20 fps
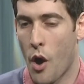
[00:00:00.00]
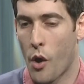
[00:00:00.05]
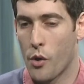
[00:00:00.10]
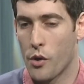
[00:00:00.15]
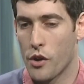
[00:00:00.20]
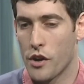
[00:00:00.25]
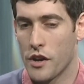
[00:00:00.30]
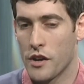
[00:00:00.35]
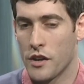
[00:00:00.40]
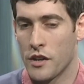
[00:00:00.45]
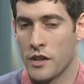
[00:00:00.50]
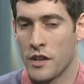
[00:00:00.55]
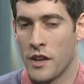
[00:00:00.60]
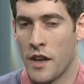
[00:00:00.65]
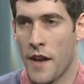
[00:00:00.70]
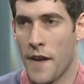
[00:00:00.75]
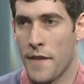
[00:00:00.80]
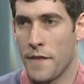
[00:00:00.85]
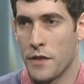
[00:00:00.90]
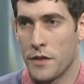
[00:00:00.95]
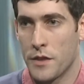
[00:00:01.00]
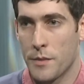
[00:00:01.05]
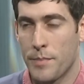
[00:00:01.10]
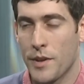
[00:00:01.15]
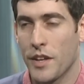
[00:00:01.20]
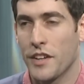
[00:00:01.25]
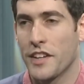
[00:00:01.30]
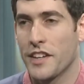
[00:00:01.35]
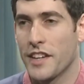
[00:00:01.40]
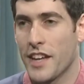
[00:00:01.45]
Or in the
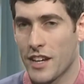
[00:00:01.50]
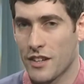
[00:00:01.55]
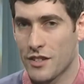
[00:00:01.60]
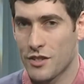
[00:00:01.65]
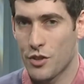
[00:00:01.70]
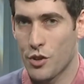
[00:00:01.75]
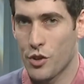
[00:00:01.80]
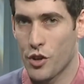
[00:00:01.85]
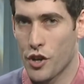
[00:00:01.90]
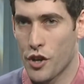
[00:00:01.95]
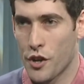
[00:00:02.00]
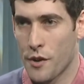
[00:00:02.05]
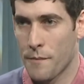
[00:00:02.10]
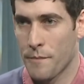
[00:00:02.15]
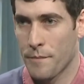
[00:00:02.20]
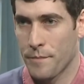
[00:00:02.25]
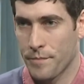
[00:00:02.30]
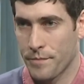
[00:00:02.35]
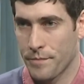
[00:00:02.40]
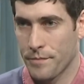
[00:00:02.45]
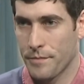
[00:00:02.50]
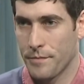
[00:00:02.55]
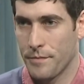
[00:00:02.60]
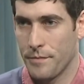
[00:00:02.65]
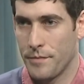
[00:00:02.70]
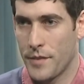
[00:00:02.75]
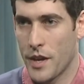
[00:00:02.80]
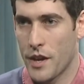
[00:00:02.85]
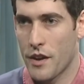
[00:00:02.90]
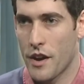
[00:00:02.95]
building next door,
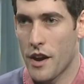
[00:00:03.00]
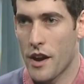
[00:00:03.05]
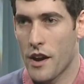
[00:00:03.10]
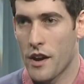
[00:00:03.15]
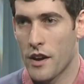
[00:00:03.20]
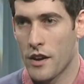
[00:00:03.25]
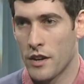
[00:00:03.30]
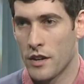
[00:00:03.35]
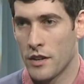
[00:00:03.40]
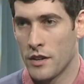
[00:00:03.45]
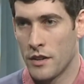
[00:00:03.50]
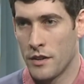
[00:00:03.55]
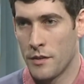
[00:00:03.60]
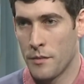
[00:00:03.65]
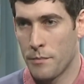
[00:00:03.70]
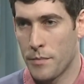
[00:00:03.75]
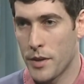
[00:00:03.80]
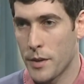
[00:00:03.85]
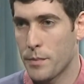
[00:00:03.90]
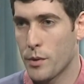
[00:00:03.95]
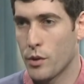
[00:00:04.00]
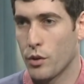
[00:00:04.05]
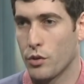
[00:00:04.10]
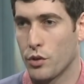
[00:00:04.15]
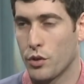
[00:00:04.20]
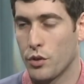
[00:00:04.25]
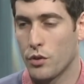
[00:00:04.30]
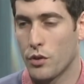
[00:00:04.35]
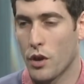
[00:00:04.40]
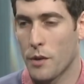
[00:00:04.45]
there are people
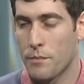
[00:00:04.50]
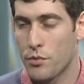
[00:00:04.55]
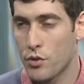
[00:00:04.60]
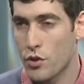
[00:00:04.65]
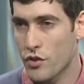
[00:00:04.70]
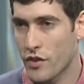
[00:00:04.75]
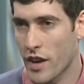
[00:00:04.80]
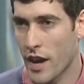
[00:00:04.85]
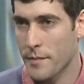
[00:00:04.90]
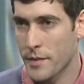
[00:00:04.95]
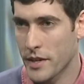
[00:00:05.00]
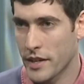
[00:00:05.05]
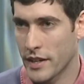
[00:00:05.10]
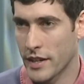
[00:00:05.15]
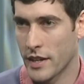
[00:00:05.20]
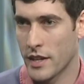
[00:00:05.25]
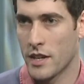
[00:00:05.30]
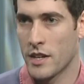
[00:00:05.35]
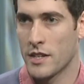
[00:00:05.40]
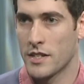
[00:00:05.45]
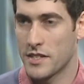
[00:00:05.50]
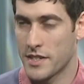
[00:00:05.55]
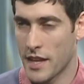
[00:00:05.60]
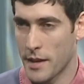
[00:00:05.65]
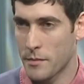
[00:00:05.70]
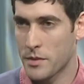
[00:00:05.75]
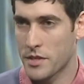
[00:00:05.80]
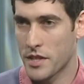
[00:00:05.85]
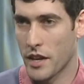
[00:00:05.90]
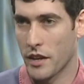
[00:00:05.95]
who are programming
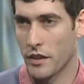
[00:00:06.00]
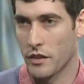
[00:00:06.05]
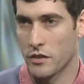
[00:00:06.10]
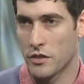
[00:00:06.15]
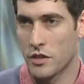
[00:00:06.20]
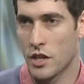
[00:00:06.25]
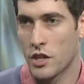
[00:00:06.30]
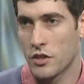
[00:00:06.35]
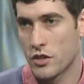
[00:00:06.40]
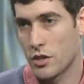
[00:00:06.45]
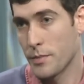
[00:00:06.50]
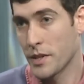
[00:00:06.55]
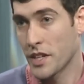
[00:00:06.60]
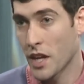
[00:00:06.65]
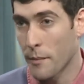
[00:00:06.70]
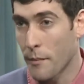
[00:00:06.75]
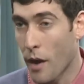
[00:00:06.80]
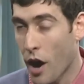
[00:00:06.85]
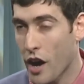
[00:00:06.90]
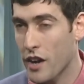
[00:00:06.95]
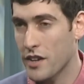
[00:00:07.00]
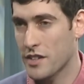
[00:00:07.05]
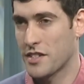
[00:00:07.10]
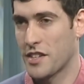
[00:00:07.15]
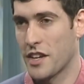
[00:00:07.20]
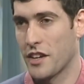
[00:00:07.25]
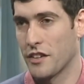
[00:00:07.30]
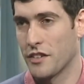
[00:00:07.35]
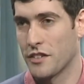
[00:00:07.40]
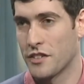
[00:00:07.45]
stem cells to become heart
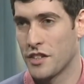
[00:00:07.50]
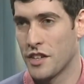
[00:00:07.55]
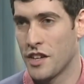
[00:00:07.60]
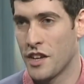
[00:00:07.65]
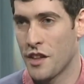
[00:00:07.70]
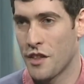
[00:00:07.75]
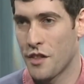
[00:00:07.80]
cells.